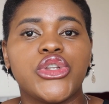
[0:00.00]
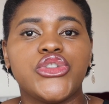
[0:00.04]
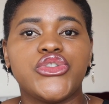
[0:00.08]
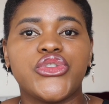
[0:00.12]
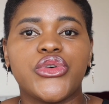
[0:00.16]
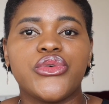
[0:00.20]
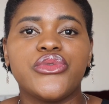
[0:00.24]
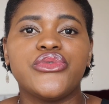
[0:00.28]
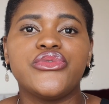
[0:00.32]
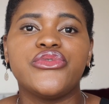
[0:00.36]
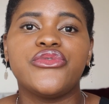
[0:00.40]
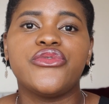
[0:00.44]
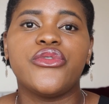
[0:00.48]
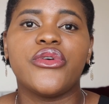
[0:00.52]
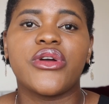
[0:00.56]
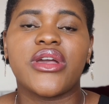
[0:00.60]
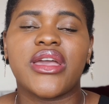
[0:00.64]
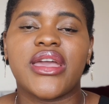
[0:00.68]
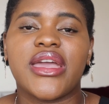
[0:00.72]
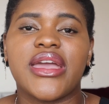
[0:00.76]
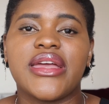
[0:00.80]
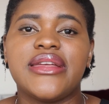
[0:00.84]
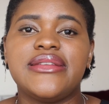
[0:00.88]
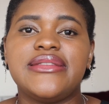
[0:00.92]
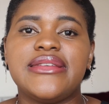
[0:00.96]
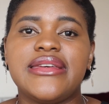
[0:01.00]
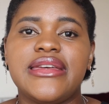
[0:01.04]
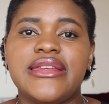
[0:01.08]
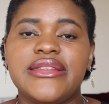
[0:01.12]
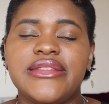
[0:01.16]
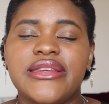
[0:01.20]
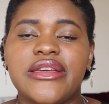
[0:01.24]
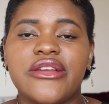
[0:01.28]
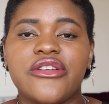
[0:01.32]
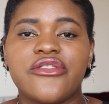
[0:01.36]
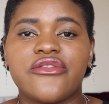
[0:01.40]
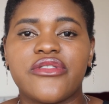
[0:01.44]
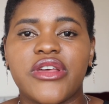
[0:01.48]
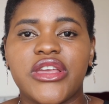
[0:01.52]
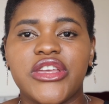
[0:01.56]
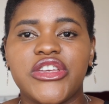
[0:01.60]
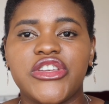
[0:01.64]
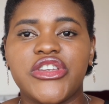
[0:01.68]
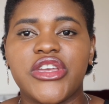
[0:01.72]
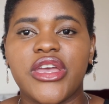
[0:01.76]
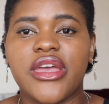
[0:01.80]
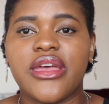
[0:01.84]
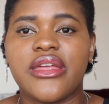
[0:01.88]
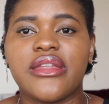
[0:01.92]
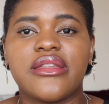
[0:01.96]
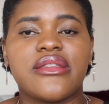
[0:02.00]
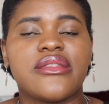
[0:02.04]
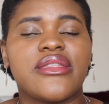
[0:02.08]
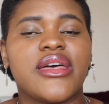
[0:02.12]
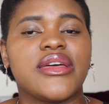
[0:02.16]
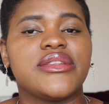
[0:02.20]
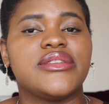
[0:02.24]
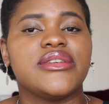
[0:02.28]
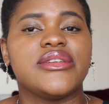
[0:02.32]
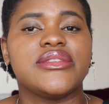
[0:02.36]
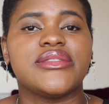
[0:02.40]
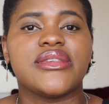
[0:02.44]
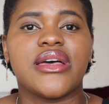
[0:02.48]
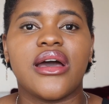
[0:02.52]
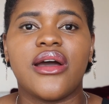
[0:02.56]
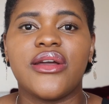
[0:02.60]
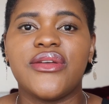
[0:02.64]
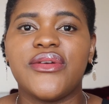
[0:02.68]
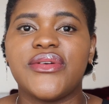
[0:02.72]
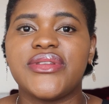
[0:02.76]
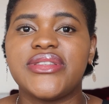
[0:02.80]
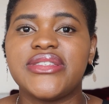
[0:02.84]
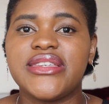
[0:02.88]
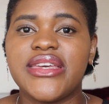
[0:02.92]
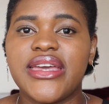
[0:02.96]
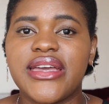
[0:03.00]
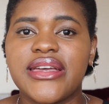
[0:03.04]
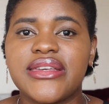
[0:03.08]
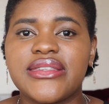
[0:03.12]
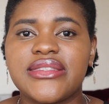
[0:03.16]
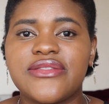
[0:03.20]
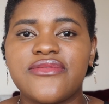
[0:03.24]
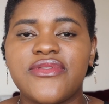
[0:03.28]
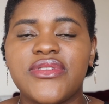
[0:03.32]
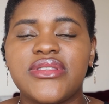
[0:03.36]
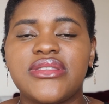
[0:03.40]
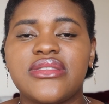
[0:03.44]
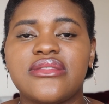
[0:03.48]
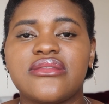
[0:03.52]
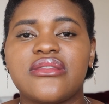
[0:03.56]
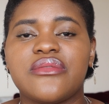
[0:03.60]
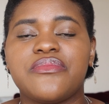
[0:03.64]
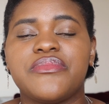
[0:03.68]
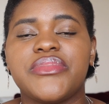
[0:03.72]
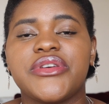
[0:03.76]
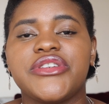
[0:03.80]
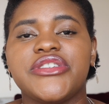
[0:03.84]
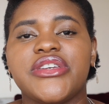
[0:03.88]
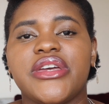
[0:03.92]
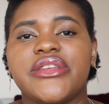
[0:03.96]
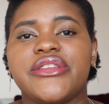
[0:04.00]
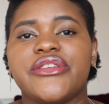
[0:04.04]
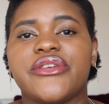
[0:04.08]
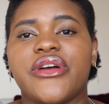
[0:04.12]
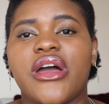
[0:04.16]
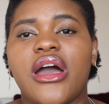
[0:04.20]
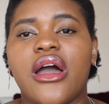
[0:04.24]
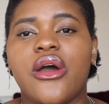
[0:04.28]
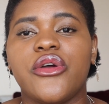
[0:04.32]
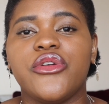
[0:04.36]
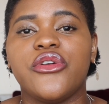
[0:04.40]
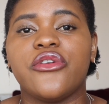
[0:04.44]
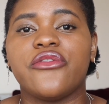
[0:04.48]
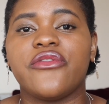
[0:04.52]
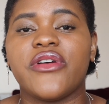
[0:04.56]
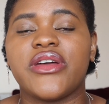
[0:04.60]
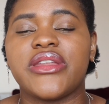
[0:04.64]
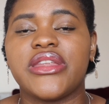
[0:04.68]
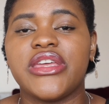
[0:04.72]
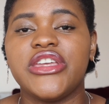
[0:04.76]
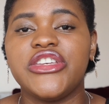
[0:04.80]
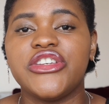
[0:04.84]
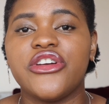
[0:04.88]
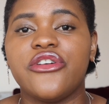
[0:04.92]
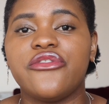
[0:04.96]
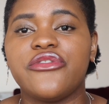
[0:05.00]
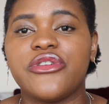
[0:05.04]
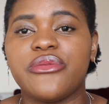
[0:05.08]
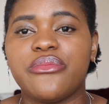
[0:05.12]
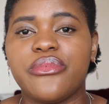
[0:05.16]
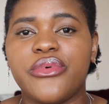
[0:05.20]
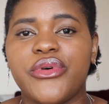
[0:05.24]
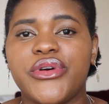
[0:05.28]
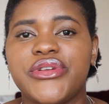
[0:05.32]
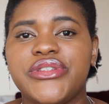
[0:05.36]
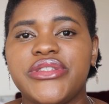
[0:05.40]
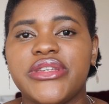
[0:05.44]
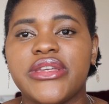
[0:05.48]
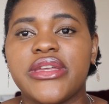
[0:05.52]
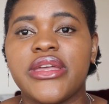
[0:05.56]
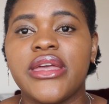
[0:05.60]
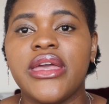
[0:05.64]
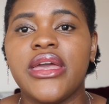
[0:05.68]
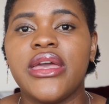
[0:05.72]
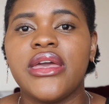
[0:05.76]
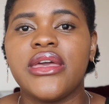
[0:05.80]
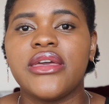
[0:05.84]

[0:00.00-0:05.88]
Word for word: don't forget integration that is how your tax fits in the picture and how your financial reporting